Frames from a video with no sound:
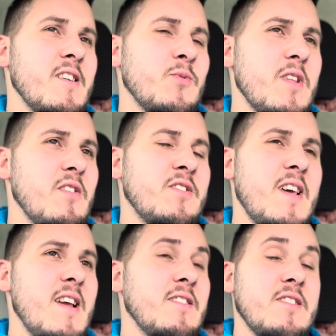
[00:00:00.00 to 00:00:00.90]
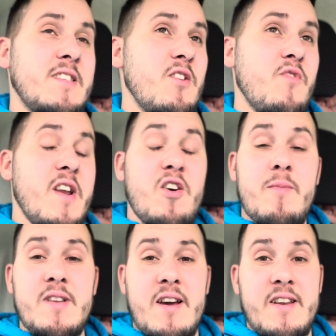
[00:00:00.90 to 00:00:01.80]
of those things. It's still really
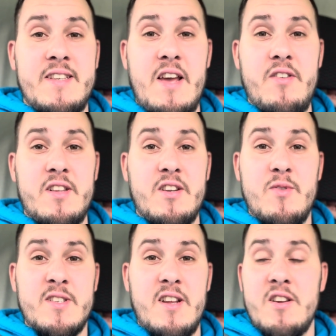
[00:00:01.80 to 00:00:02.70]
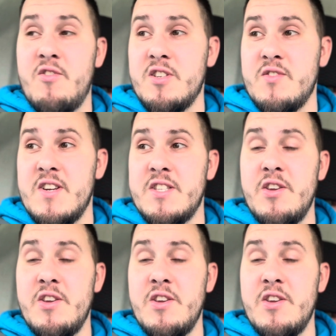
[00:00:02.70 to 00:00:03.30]
common down in Devon. I don't know what it's like across the rest of the